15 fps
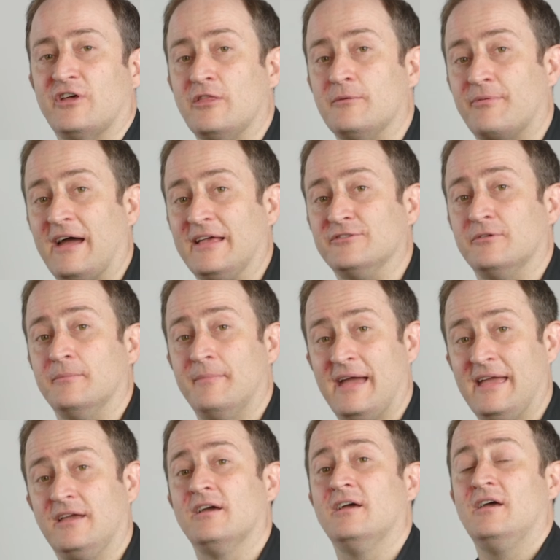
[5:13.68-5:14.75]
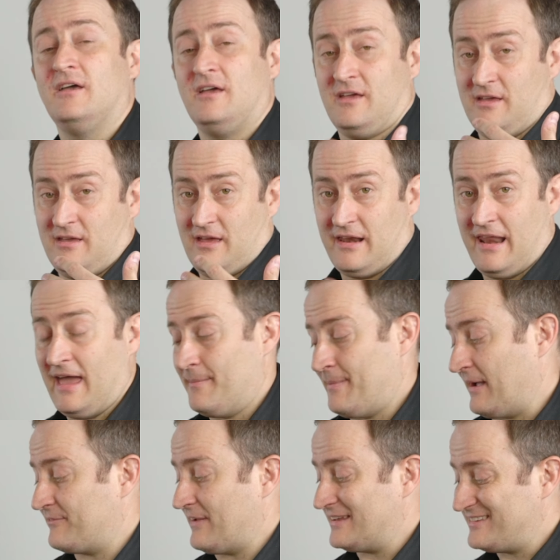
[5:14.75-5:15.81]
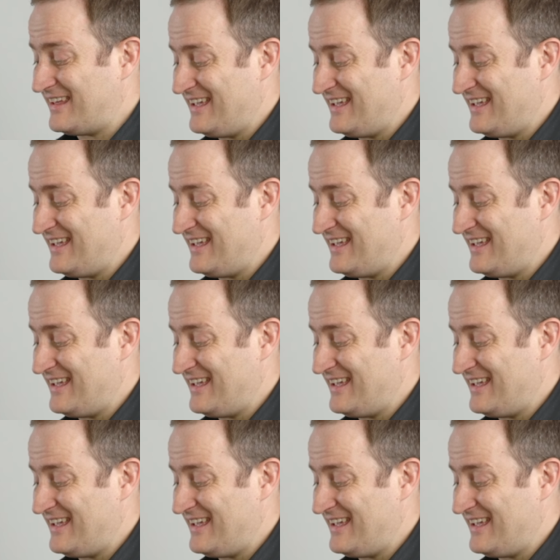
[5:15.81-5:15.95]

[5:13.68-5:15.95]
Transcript: other brands that make an airbag vest.